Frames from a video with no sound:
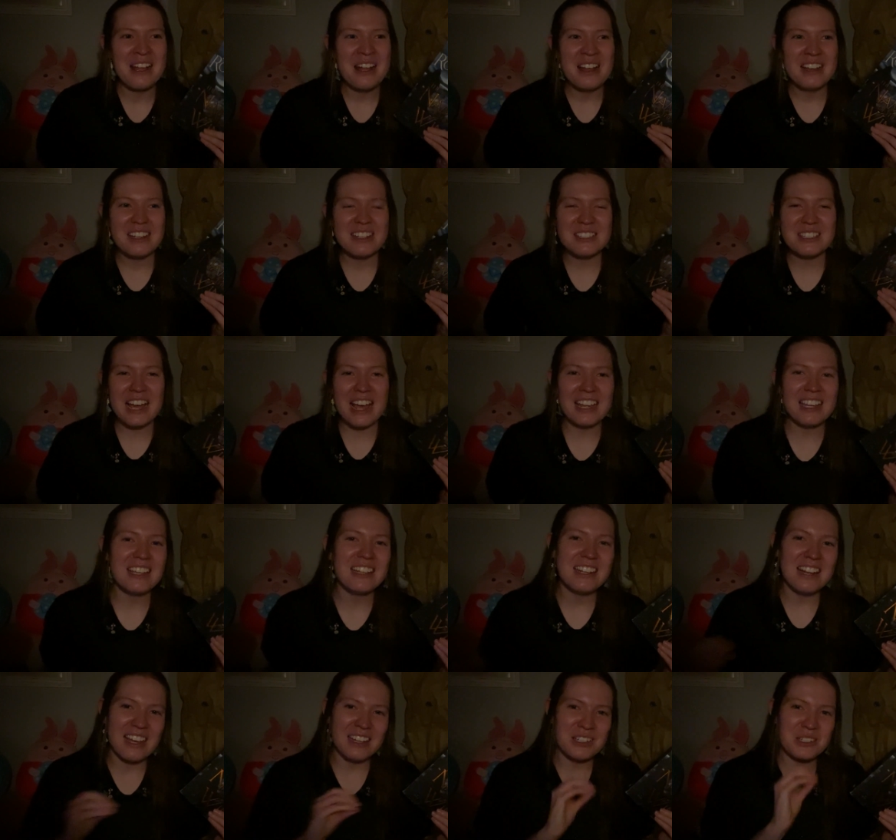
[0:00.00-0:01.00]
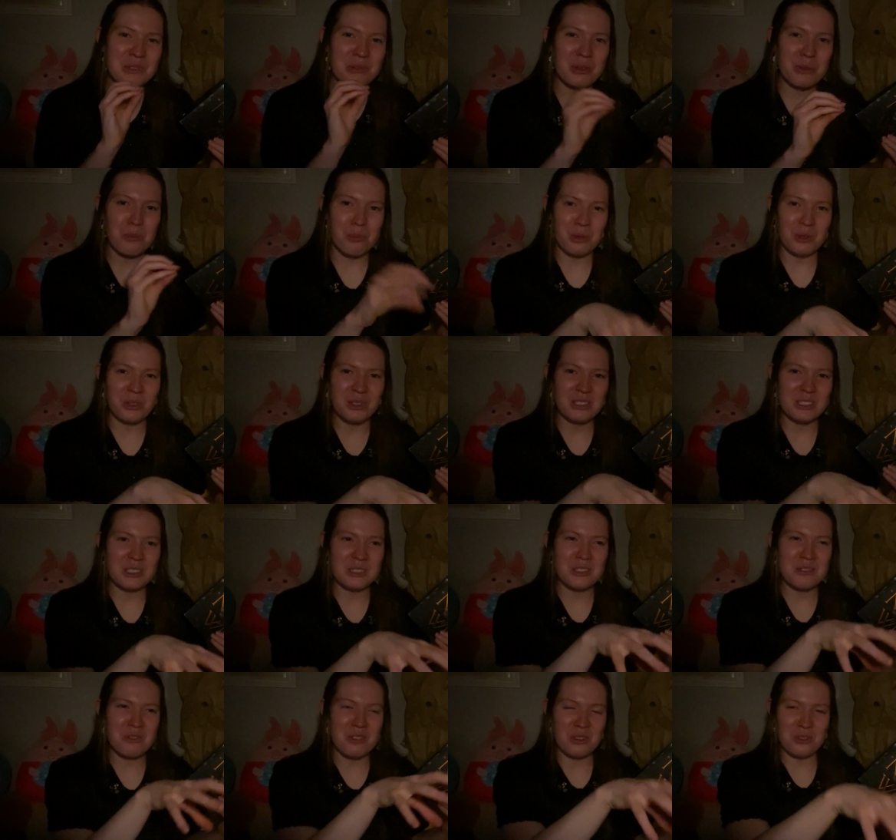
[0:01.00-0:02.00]
Because I connect with
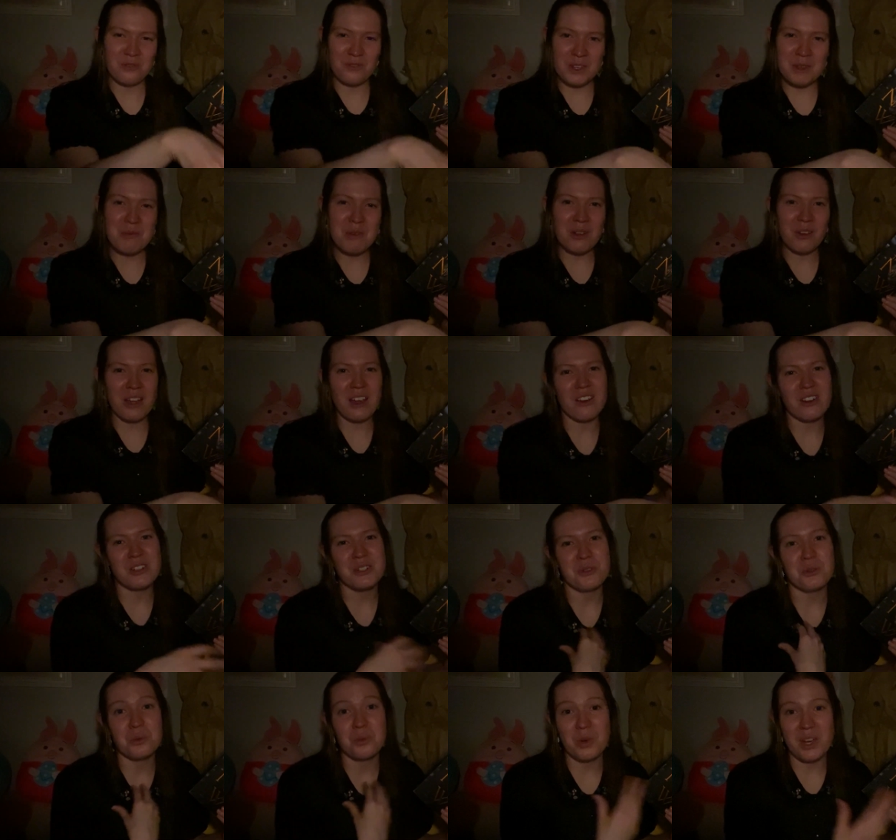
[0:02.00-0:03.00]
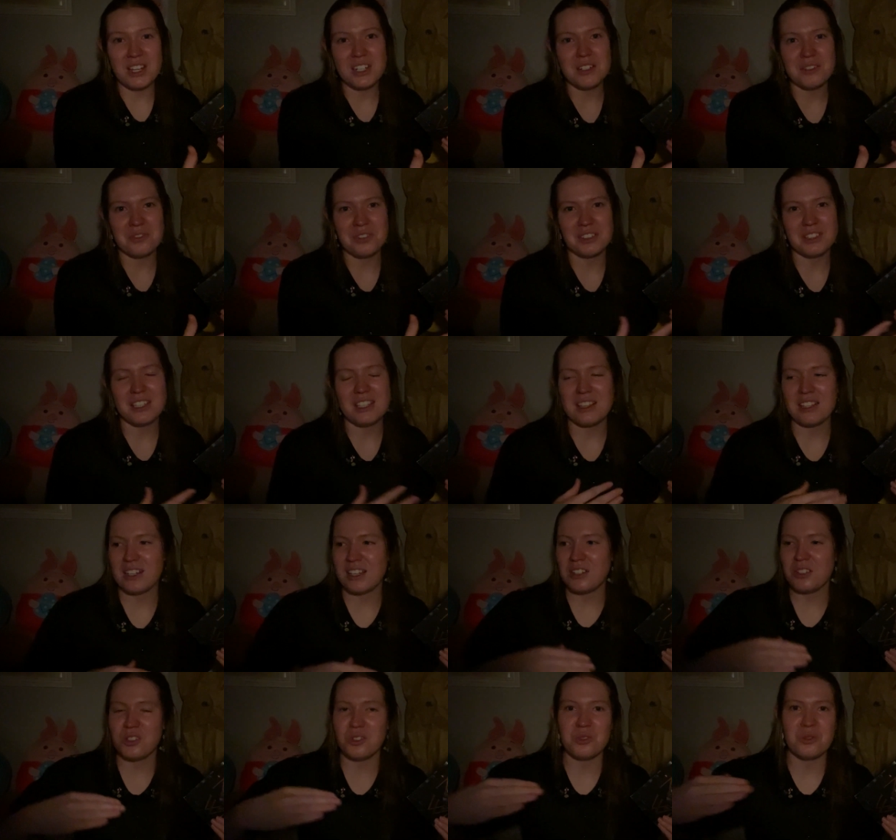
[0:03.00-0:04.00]
books with female characters way differently than I
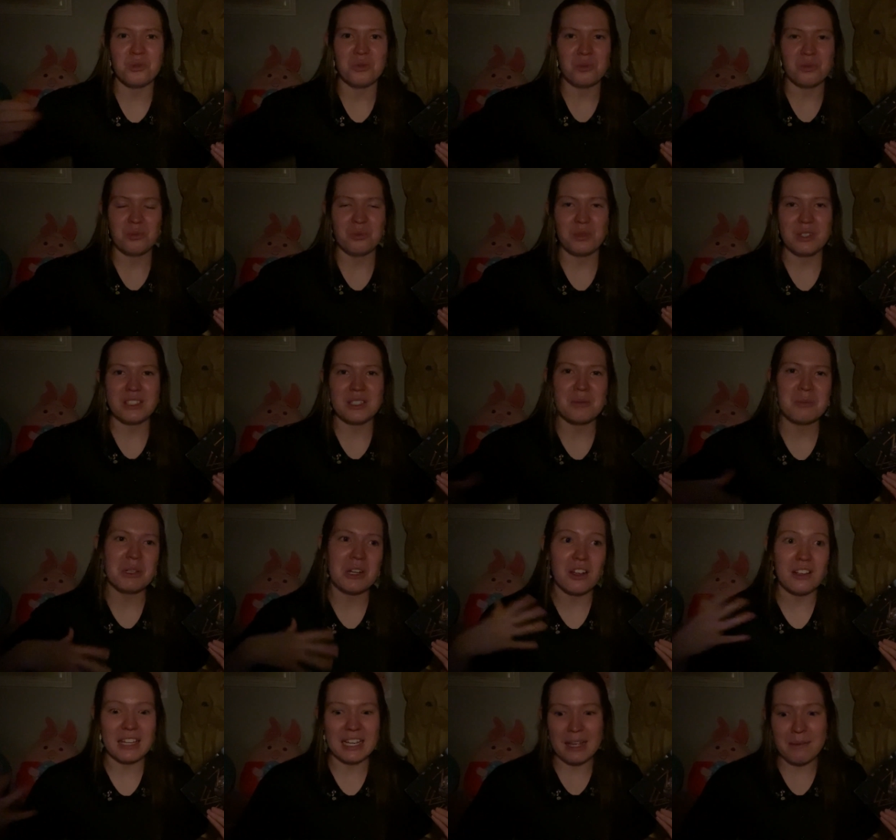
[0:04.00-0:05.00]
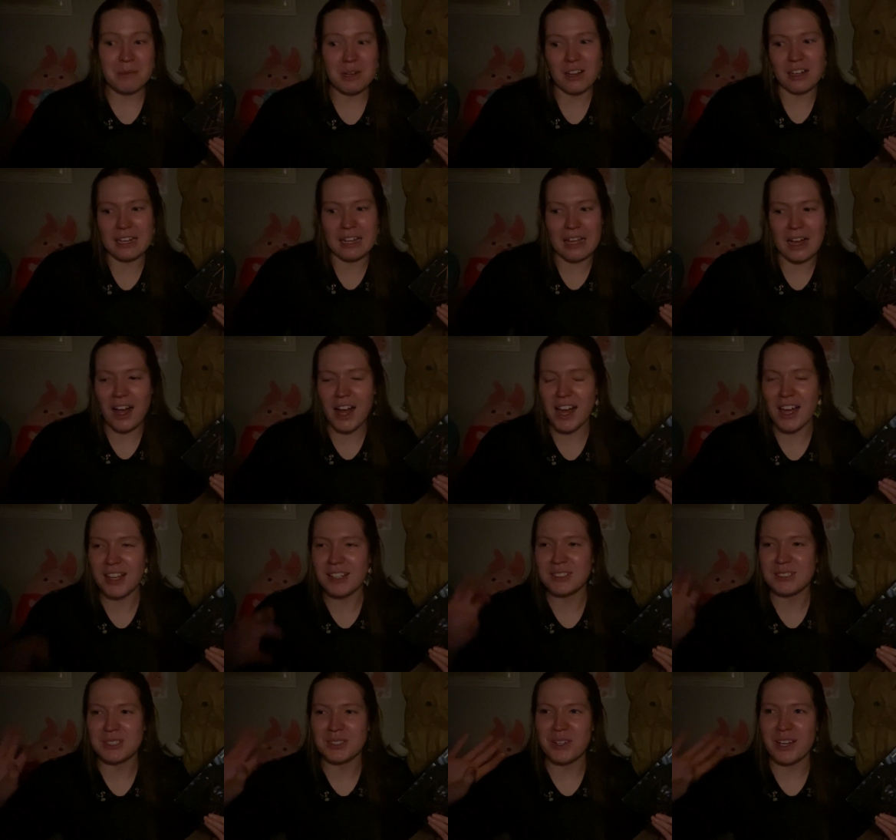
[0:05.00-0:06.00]
do. Because I'm not a guy,
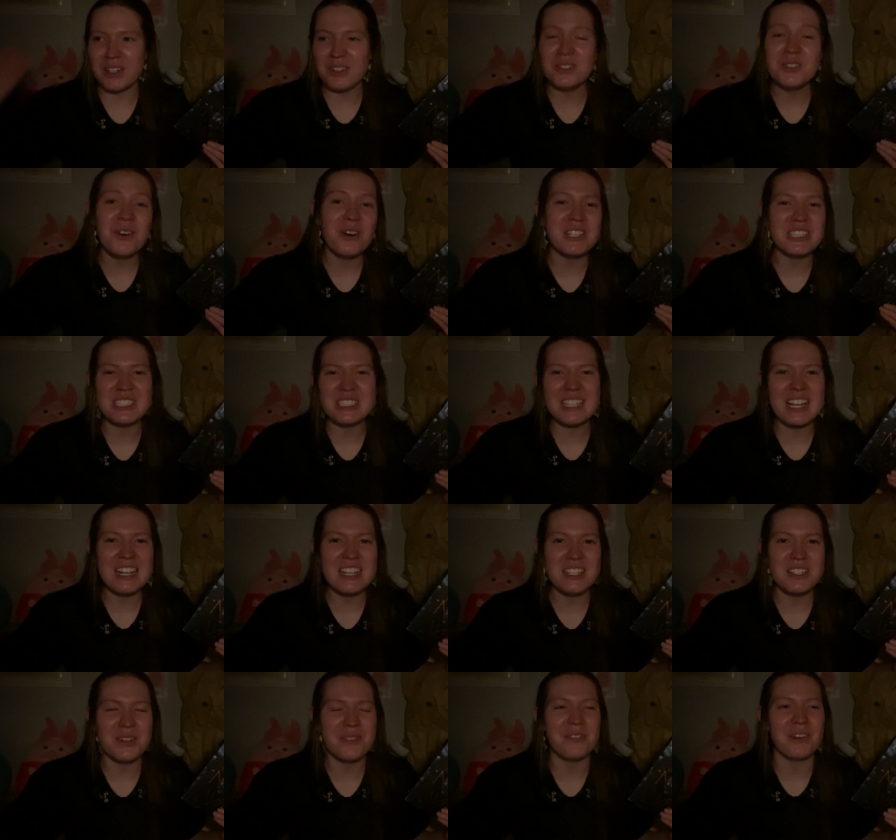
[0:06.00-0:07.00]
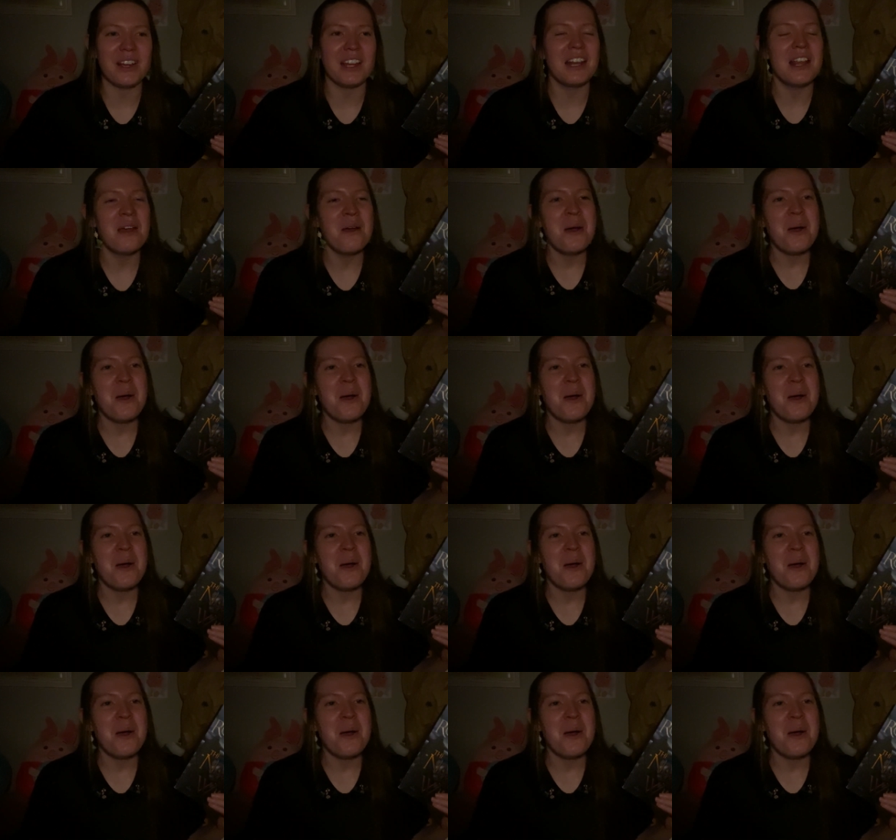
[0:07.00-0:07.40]
so I don't know. It's just kind of different.